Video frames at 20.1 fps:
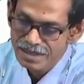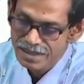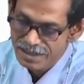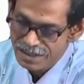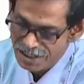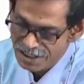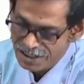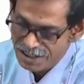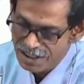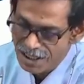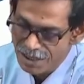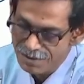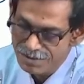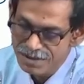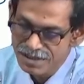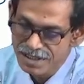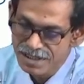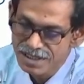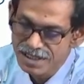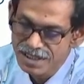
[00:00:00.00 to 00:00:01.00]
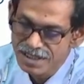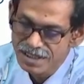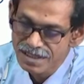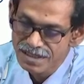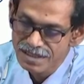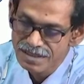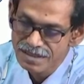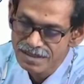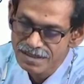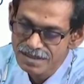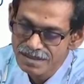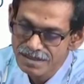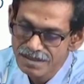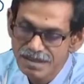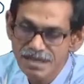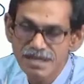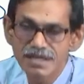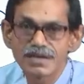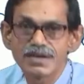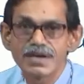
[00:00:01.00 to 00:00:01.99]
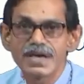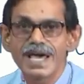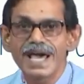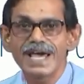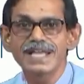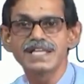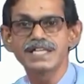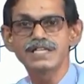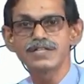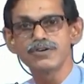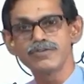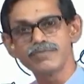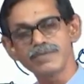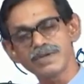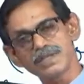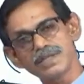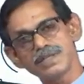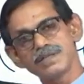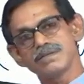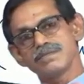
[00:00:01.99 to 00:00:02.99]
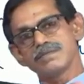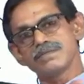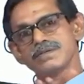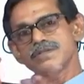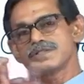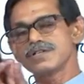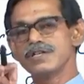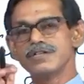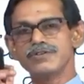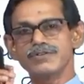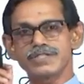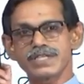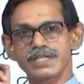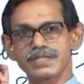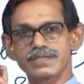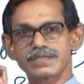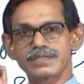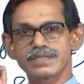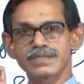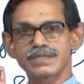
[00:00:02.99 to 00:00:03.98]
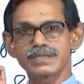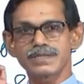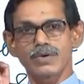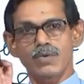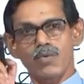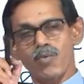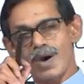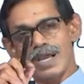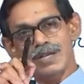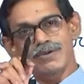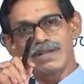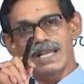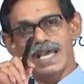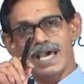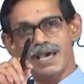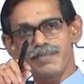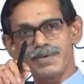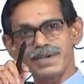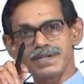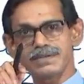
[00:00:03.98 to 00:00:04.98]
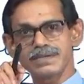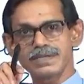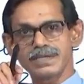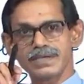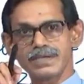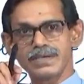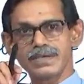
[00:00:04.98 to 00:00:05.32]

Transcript: this substrate here and incubate in solution. What will happen?